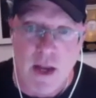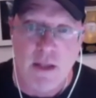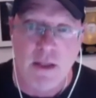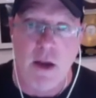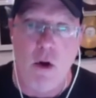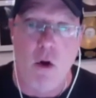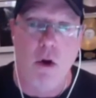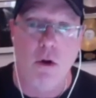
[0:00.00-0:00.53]

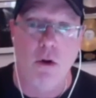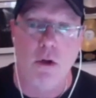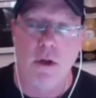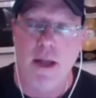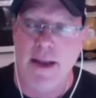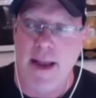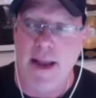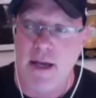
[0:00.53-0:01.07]
They all look
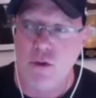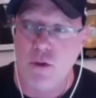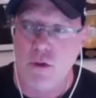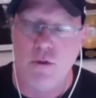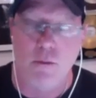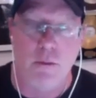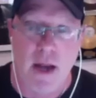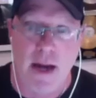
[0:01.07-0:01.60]
like extras
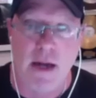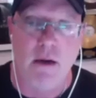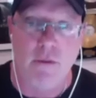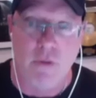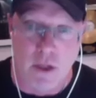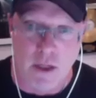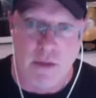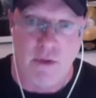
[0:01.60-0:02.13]
from Night of
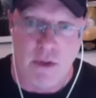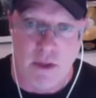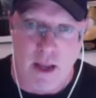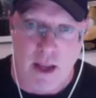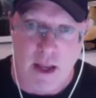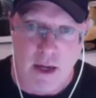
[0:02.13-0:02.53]
the Living Dead.